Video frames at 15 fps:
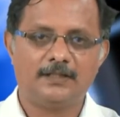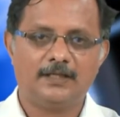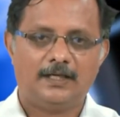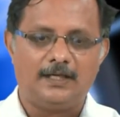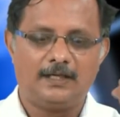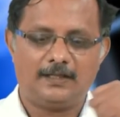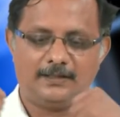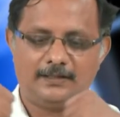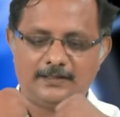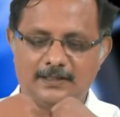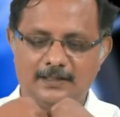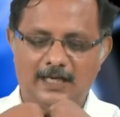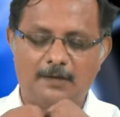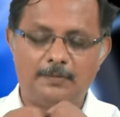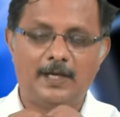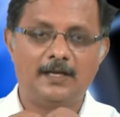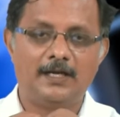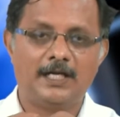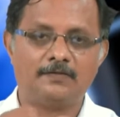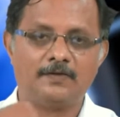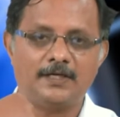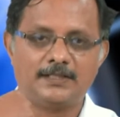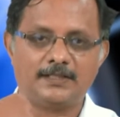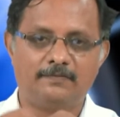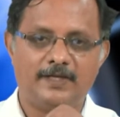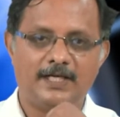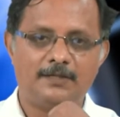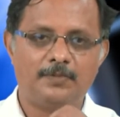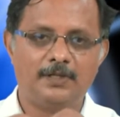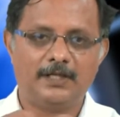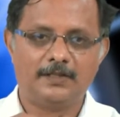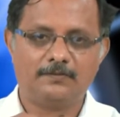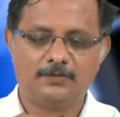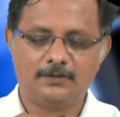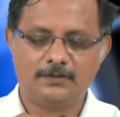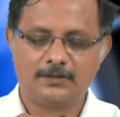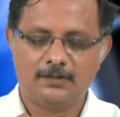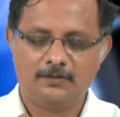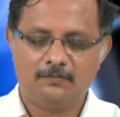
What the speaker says: This is a labile network. It is a variable network.